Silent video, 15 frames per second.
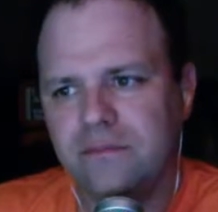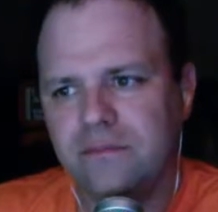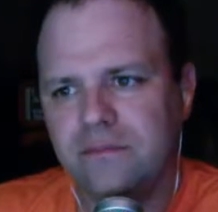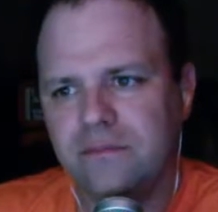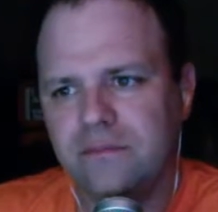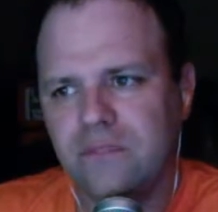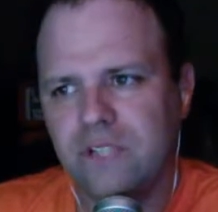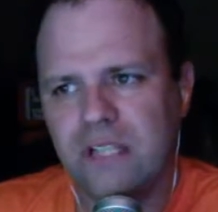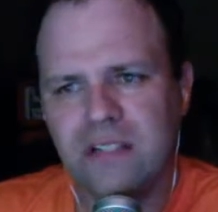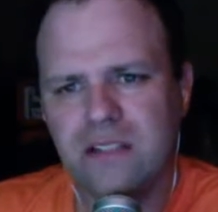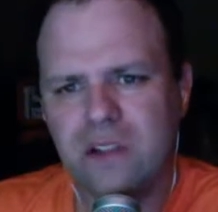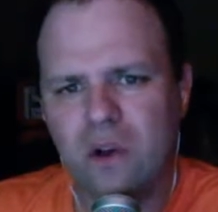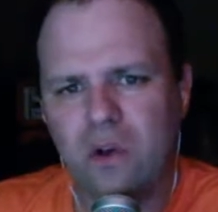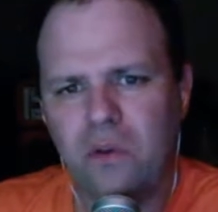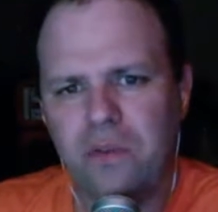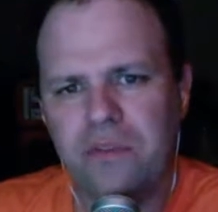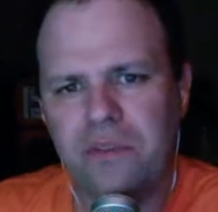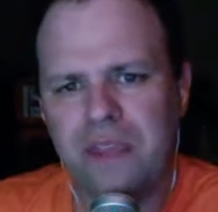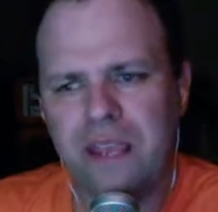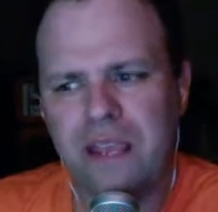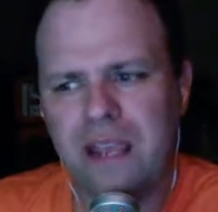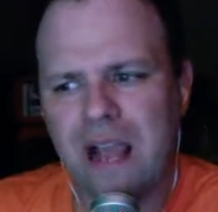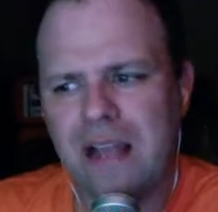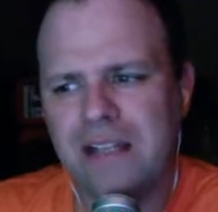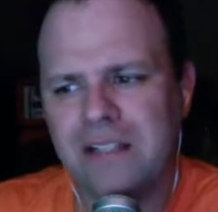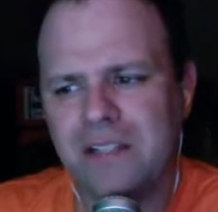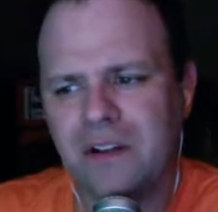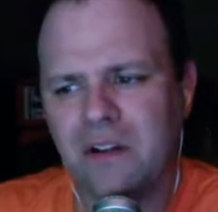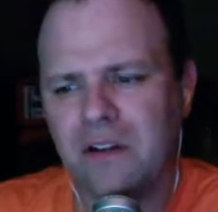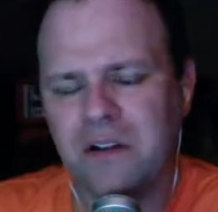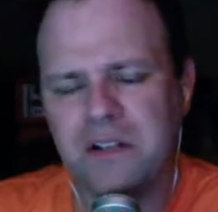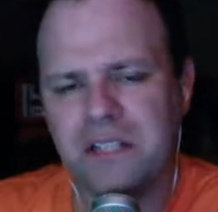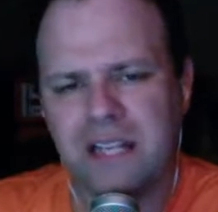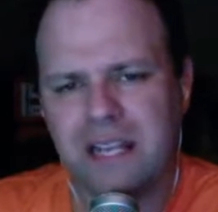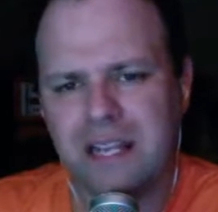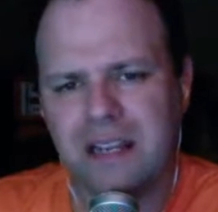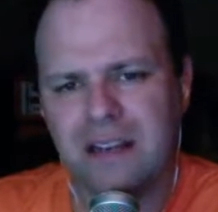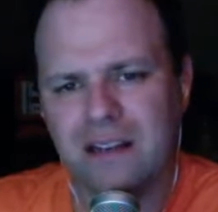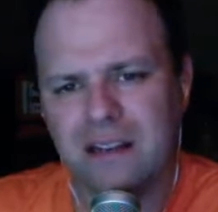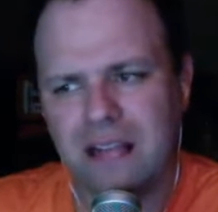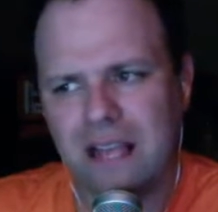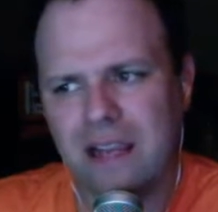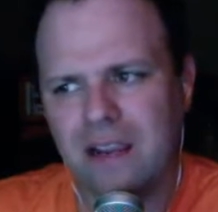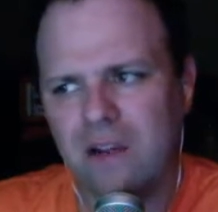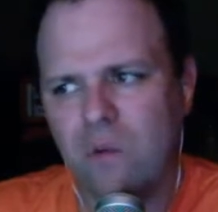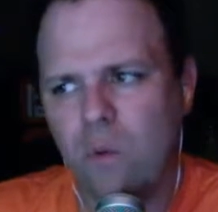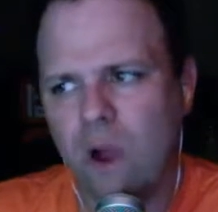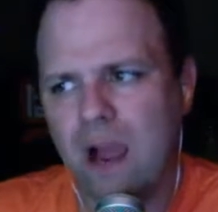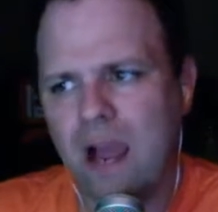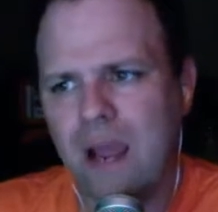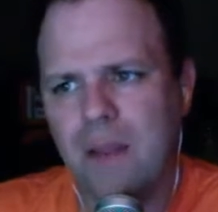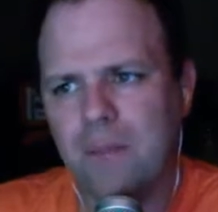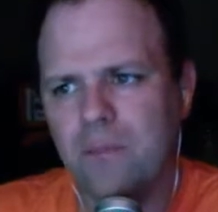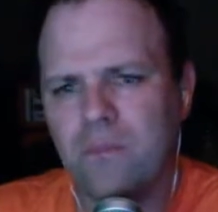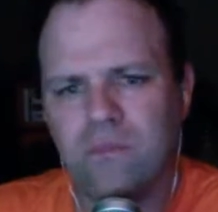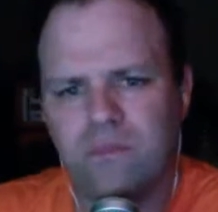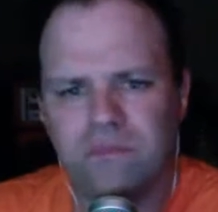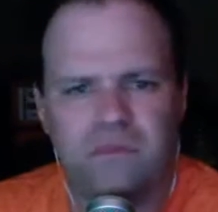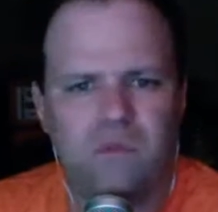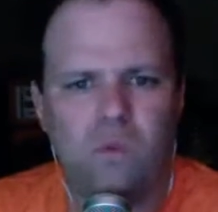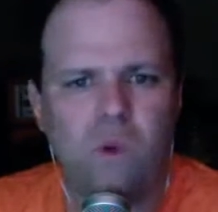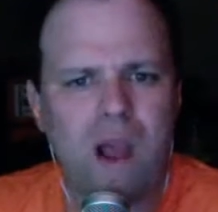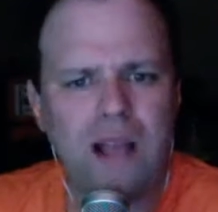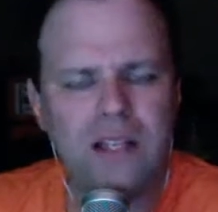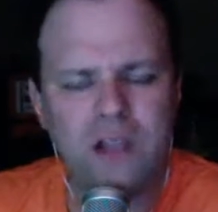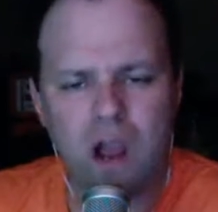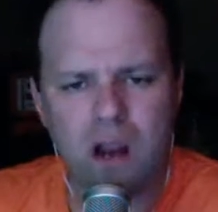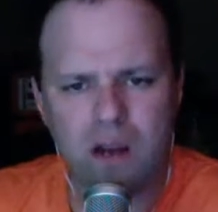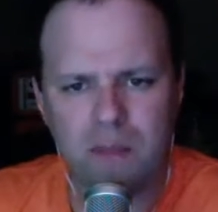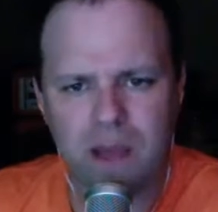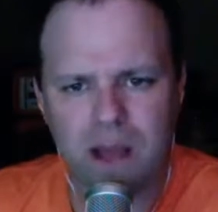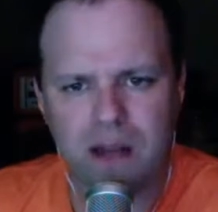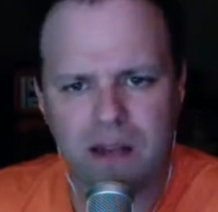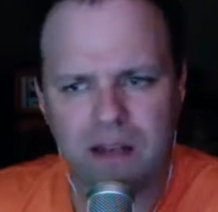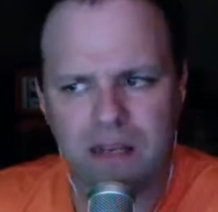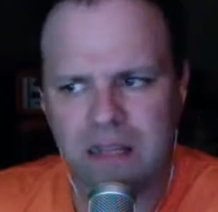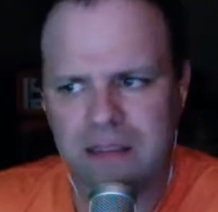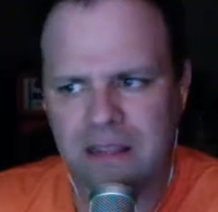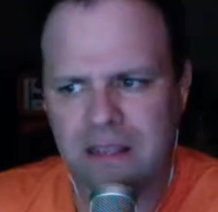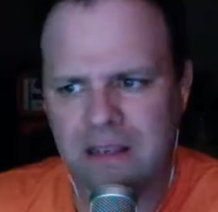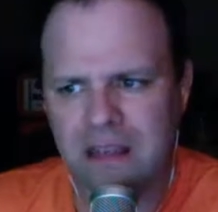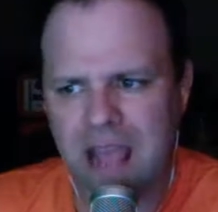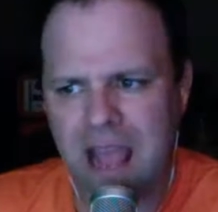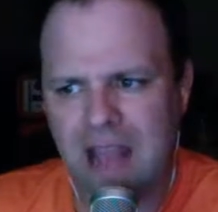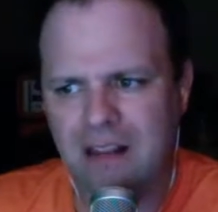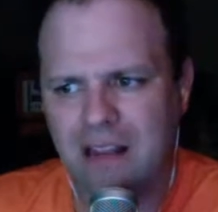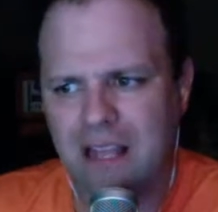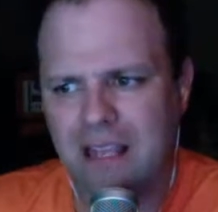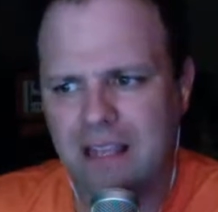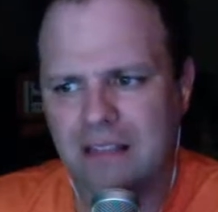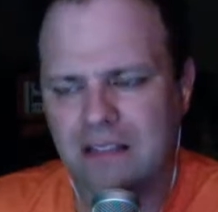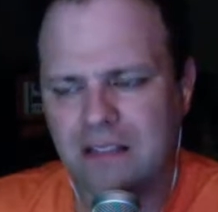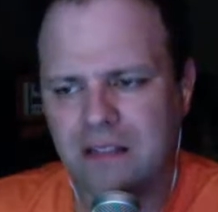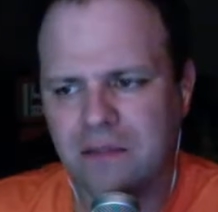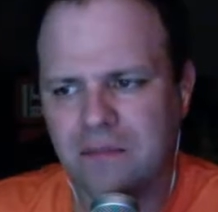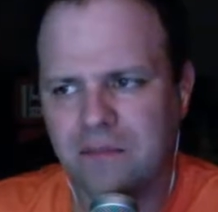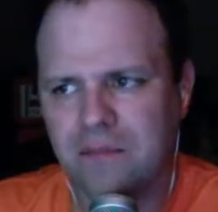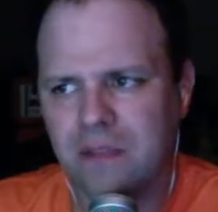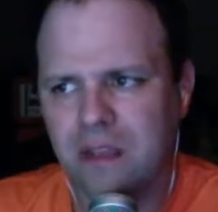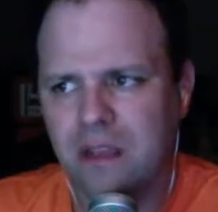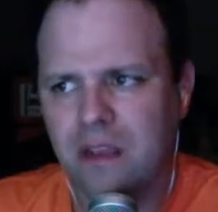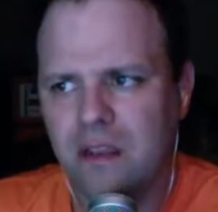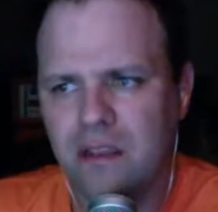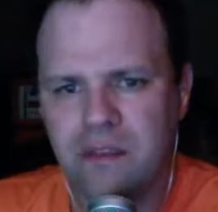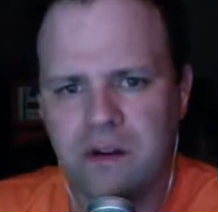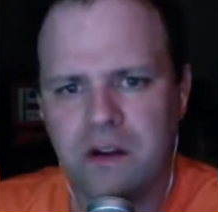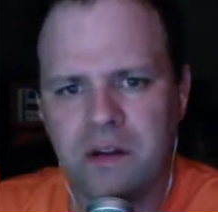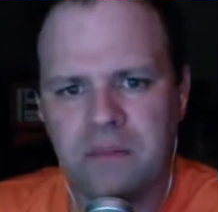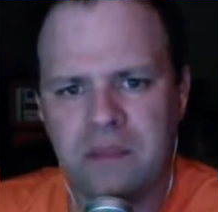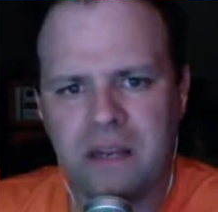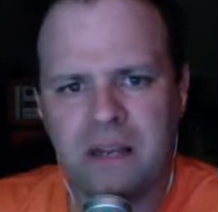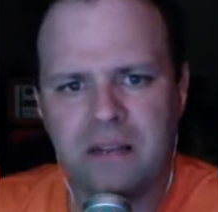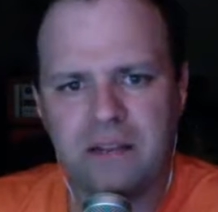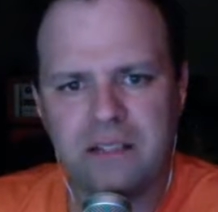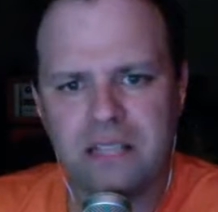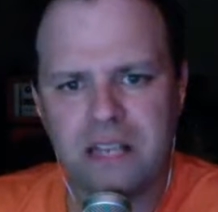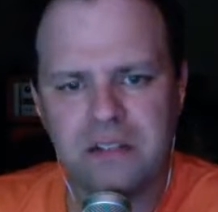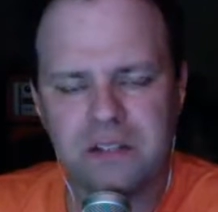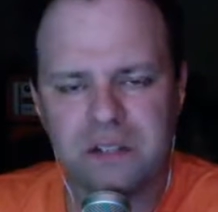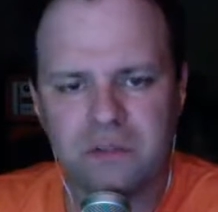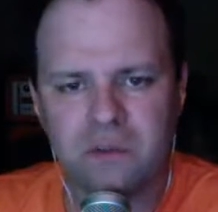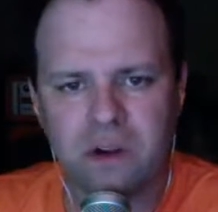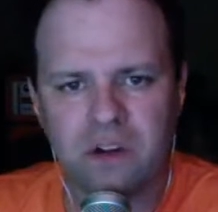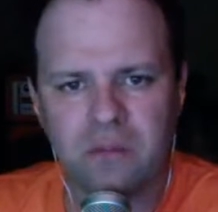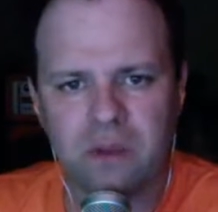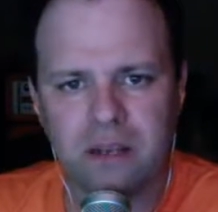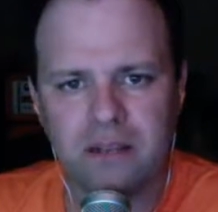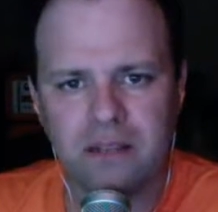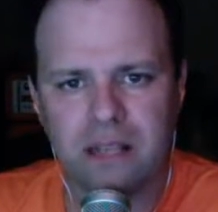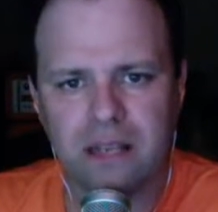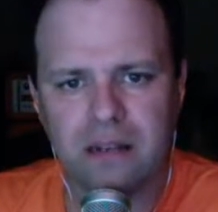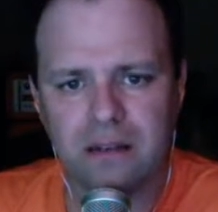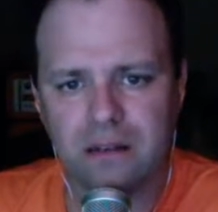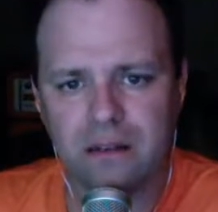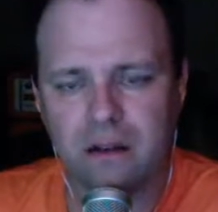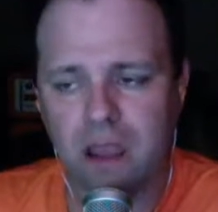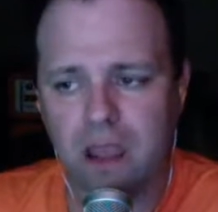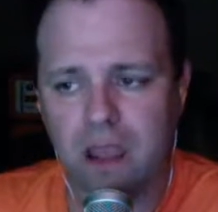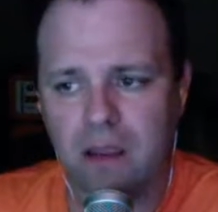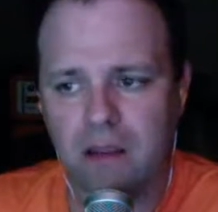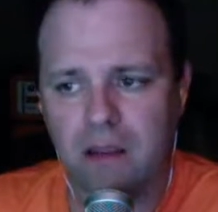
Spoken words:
Just the whole thing, I just don't understand. Like, why talk about it and then act like it's some 30-minute session where everybody's like, okay,